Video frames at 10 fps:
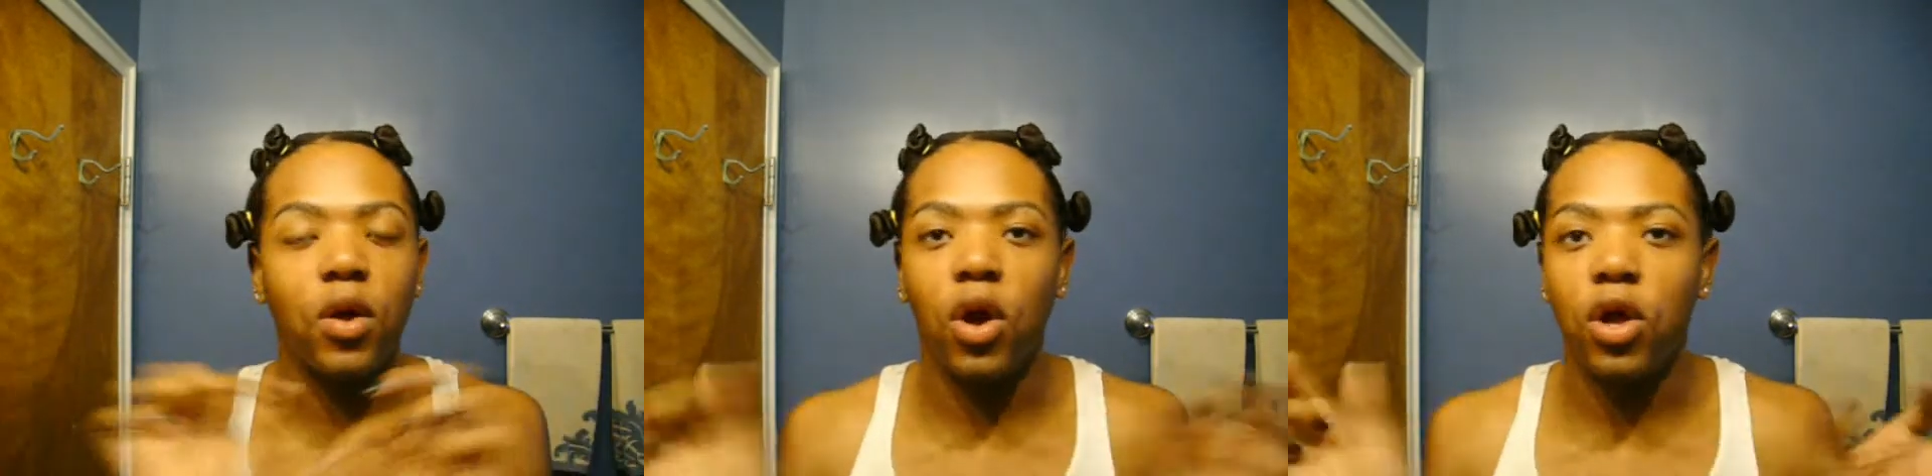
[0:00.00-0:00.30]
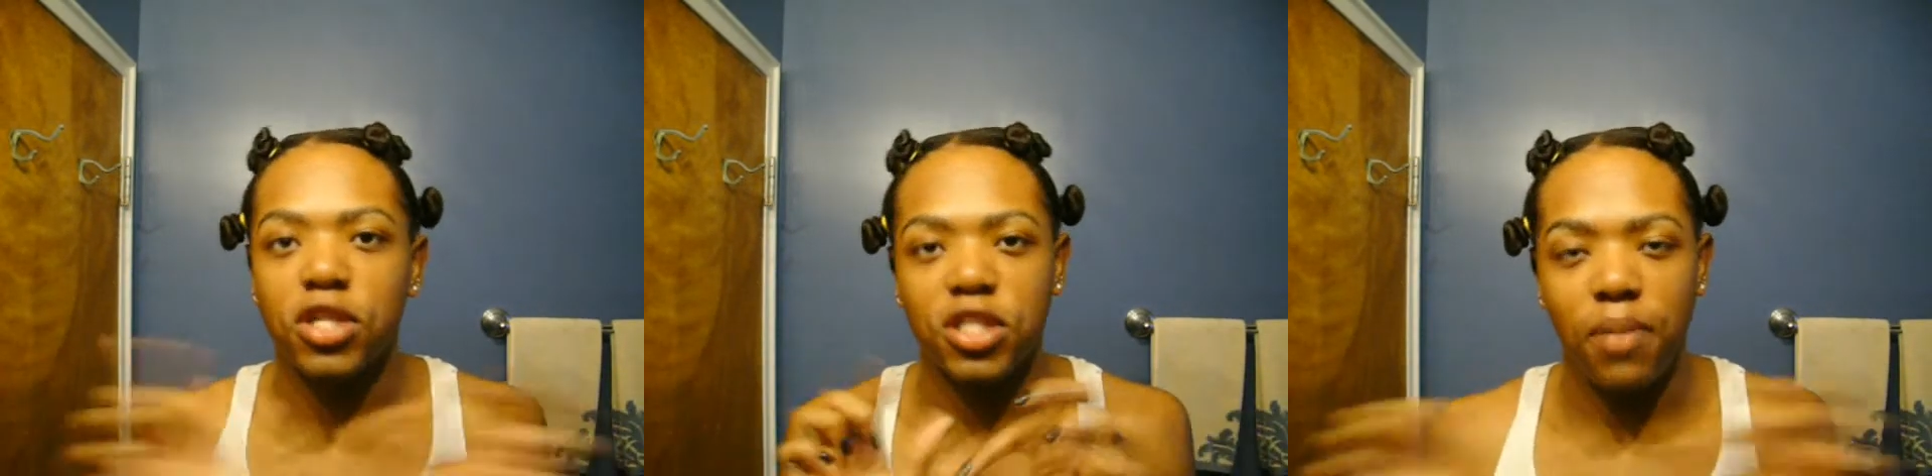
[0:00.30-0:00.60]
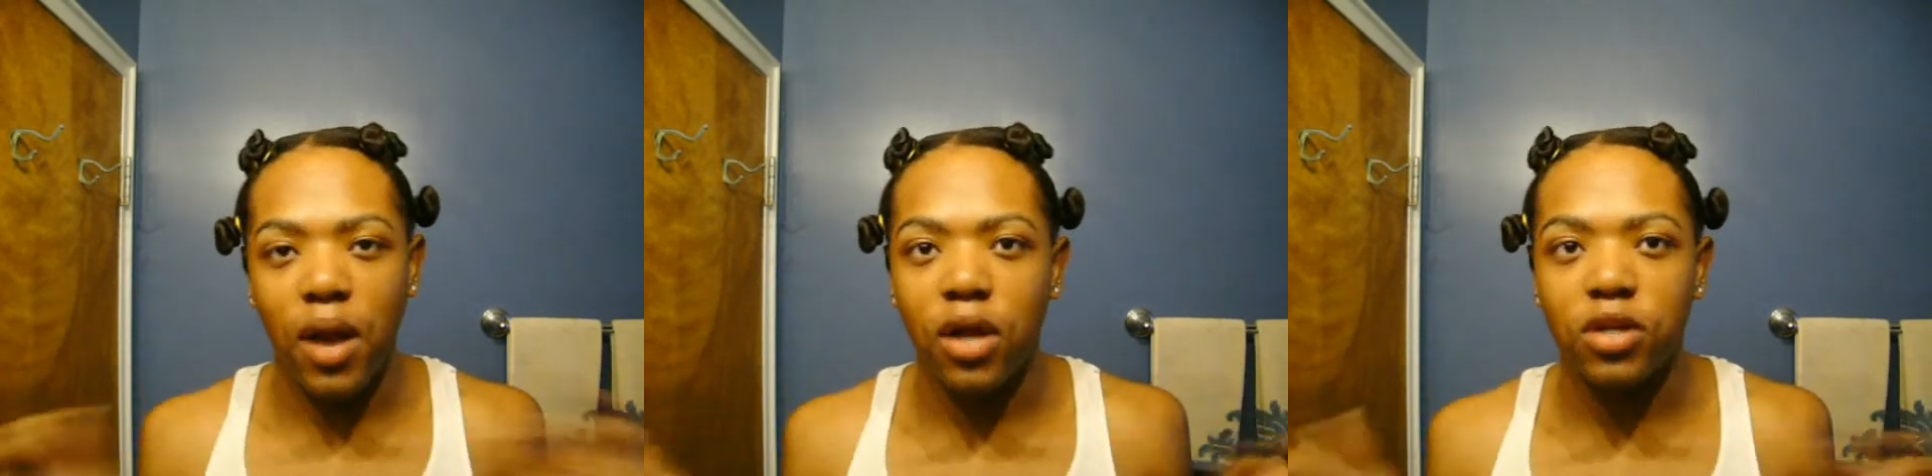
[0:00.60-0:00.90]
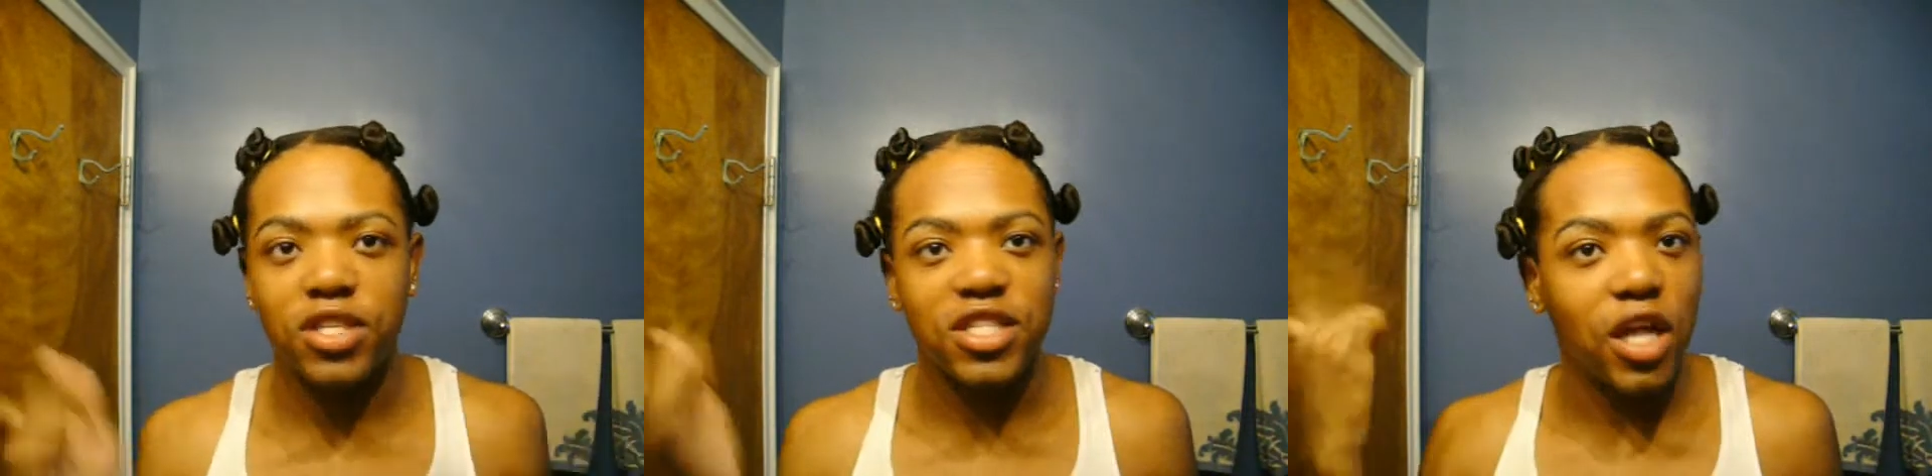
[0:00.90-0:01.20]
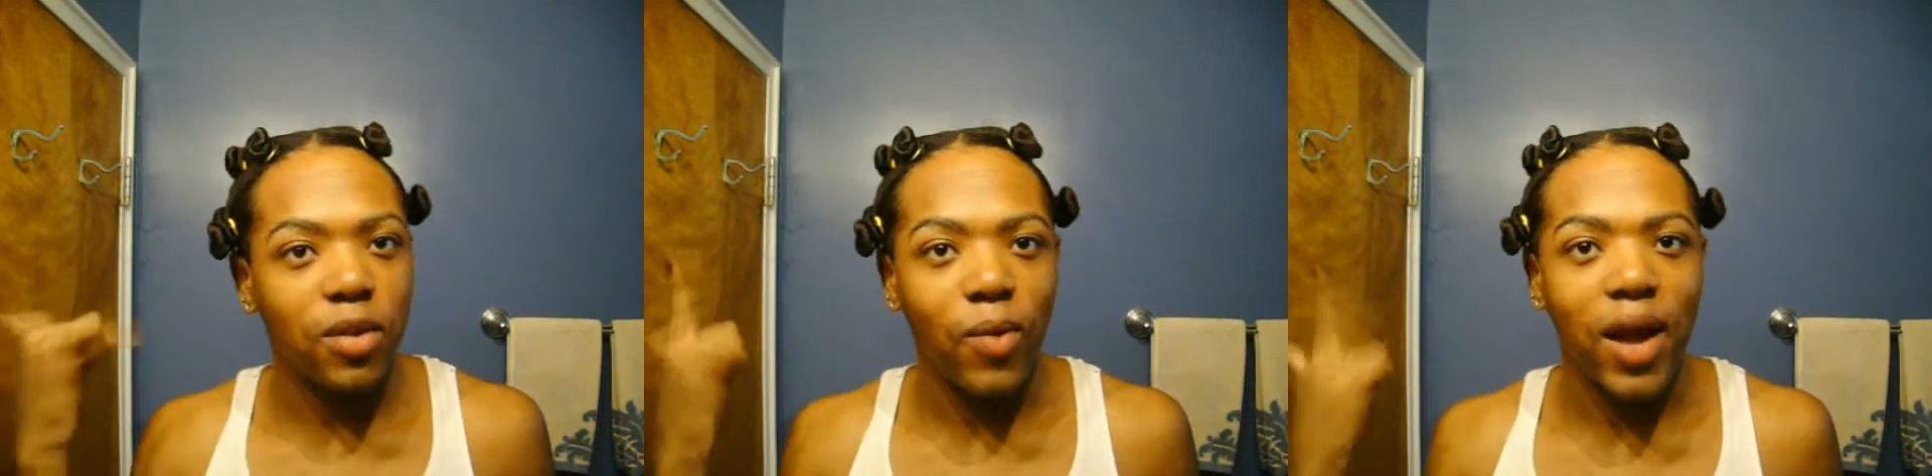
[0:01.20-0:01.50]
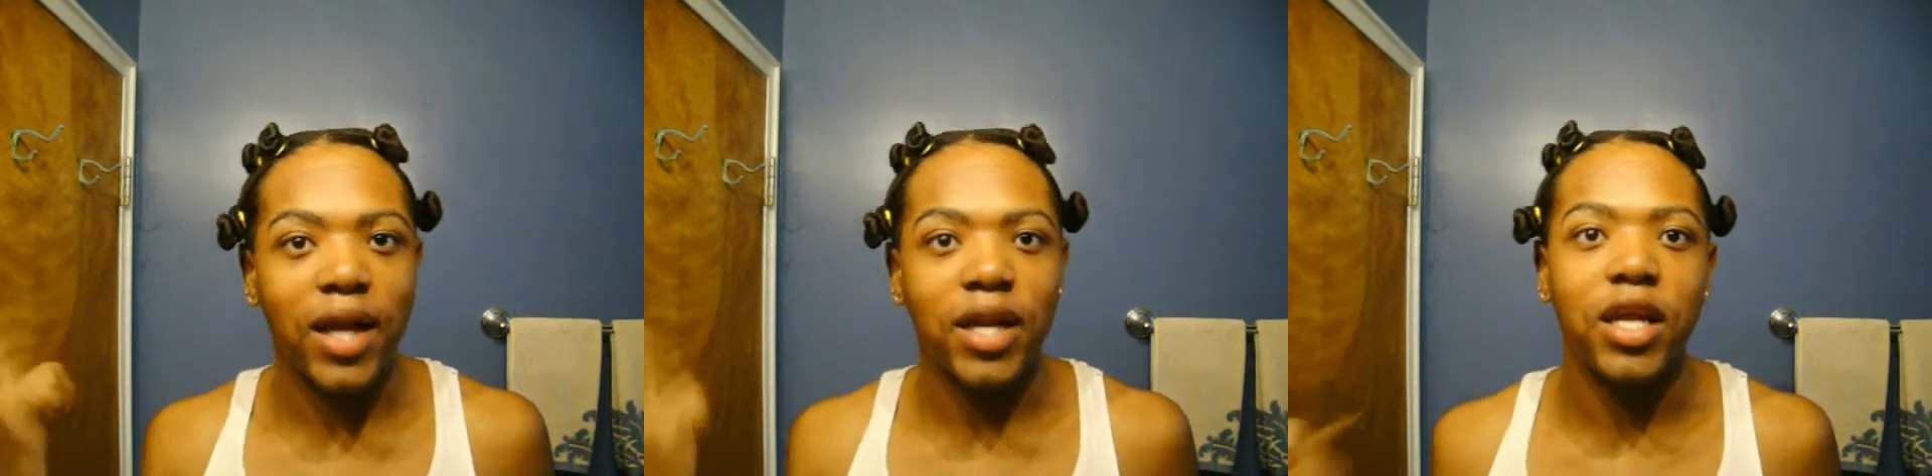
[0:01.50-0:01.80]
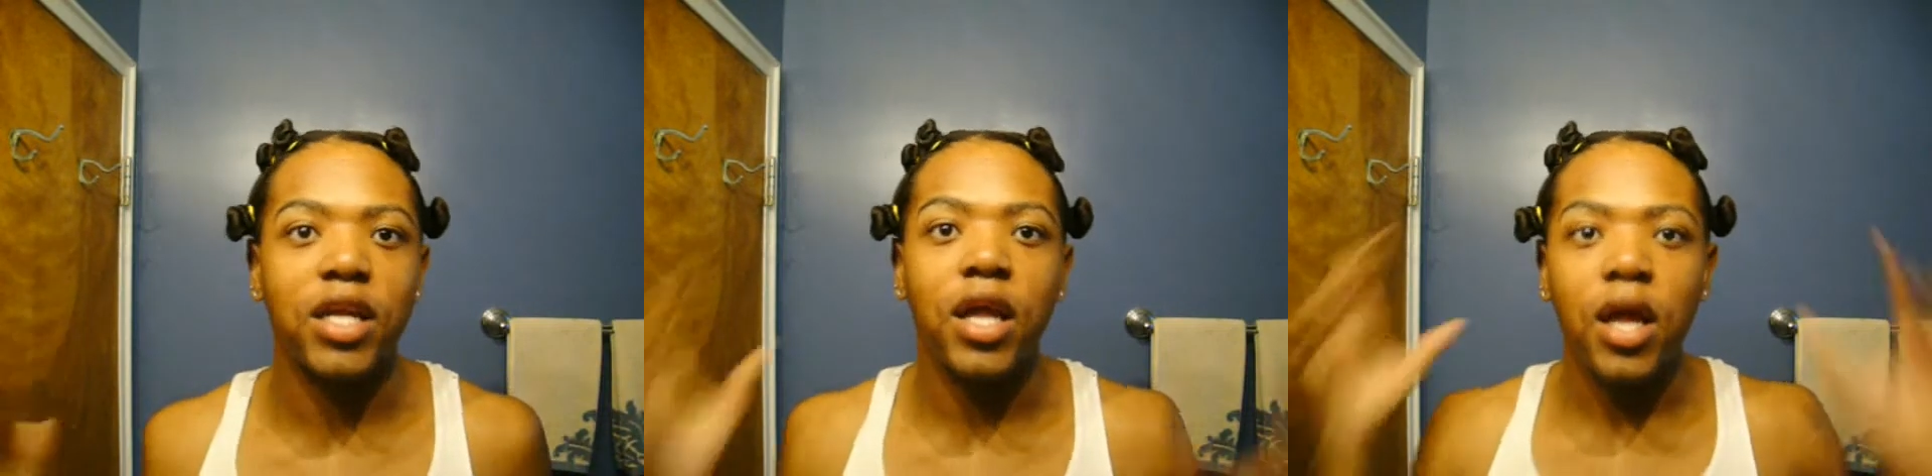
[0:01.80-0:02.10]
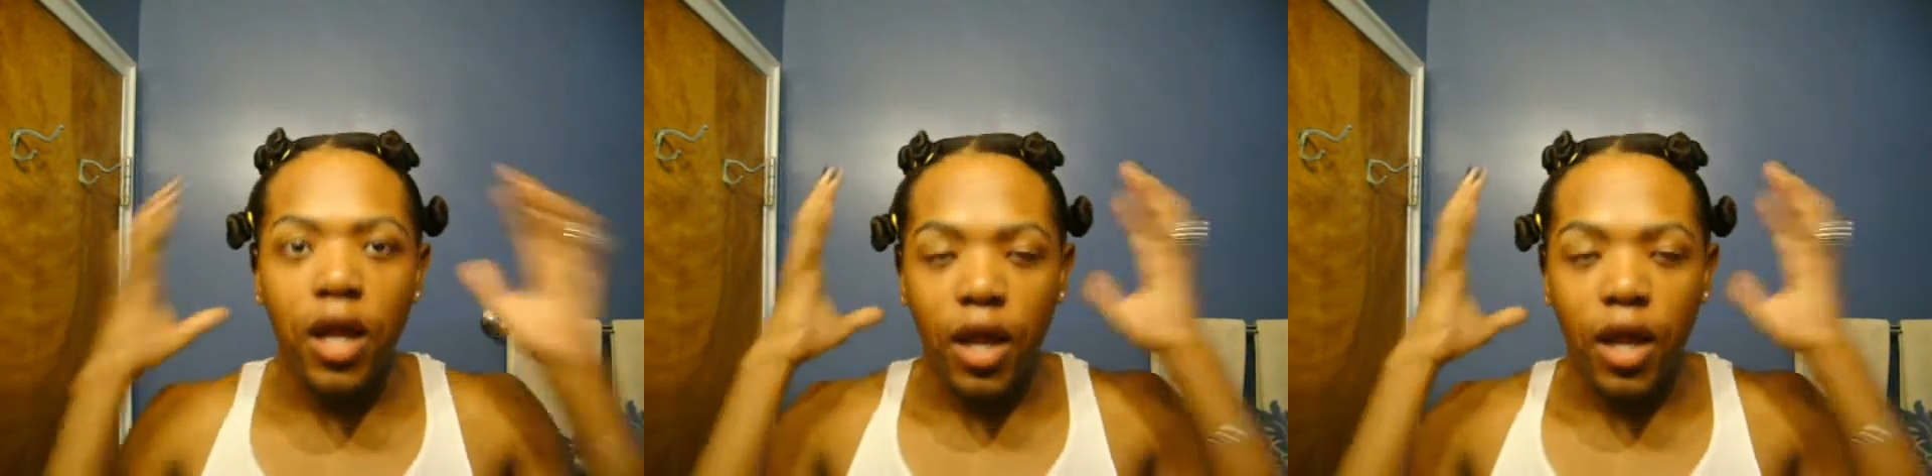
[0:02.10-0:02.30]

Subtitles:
curls apart. Just unwind it